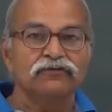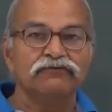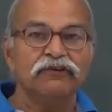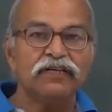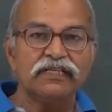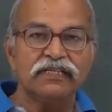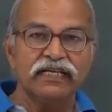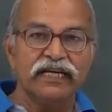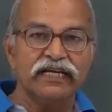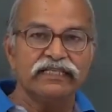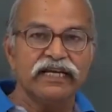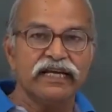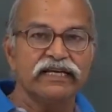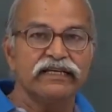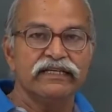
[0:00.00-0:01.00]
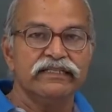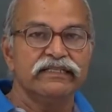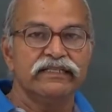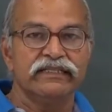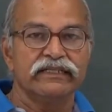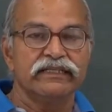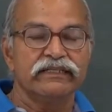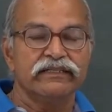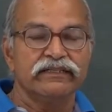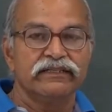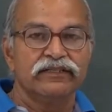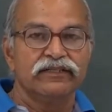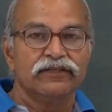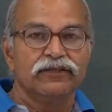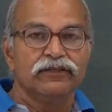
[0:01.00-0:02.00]
first case I consider
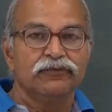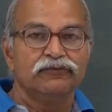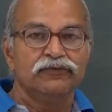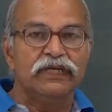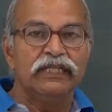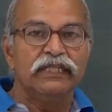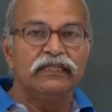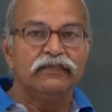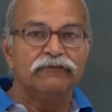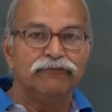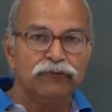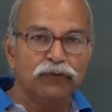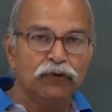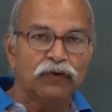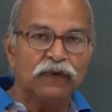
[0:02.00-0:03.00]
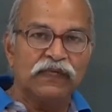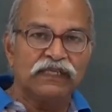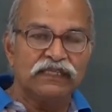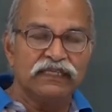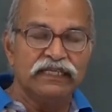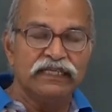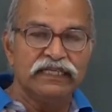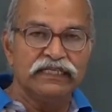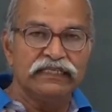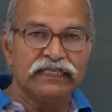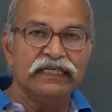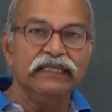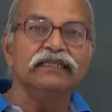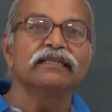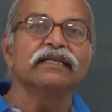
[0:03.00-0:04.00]
when the force is
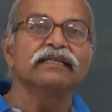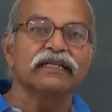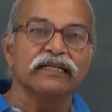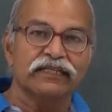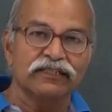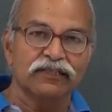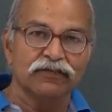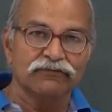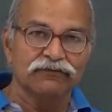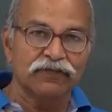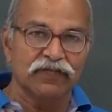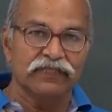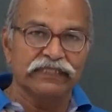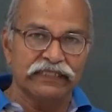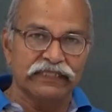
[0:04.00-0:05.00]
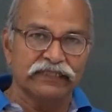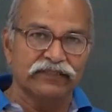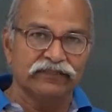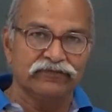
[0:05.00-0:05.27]
in the direction of velocity.